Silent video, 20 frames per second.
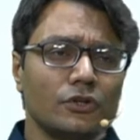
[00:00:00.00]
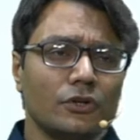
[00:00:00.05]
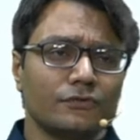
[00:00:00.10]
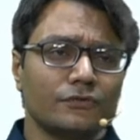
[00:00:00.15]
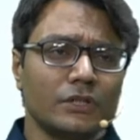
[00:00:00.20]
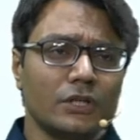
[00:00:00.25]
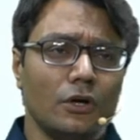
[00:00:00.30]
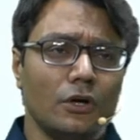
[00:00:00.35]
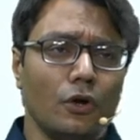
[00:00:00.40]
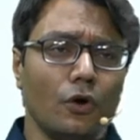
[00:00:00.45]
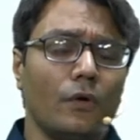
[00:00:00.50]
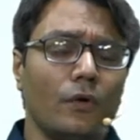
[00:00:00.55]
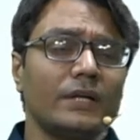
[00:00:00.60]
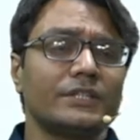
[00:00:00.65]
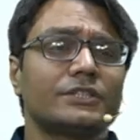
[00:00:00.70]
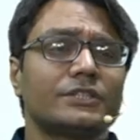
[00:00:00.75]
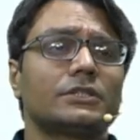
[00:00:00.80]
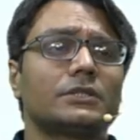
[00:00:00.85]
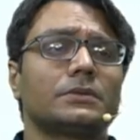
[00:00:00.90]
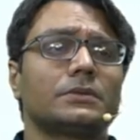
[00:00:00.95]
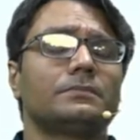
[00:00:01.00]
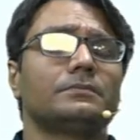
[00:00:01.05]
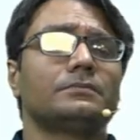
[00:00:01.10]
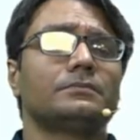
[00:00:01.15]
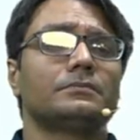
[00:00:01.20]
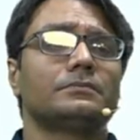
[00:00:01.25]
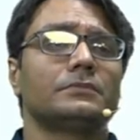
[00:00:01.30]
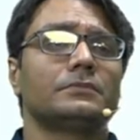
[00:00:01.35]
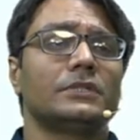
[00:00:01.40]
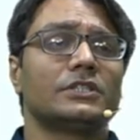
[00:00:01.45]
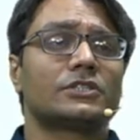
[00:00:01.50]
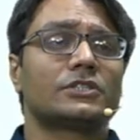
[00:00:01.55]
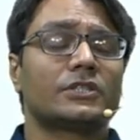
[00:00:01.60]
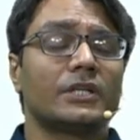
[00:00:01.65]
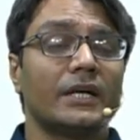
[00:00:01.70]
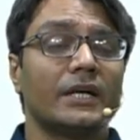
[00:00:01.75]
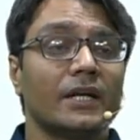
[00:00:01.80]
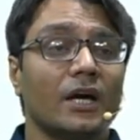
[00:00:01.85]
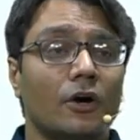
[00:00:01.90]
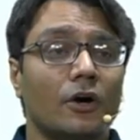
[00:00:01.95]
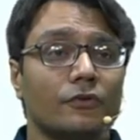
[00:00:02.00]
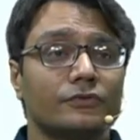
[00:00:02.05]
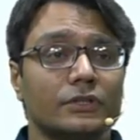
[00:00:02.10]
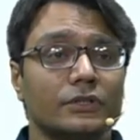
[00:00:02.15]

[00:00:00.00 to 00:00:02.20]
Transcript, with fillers: of the lowest strata of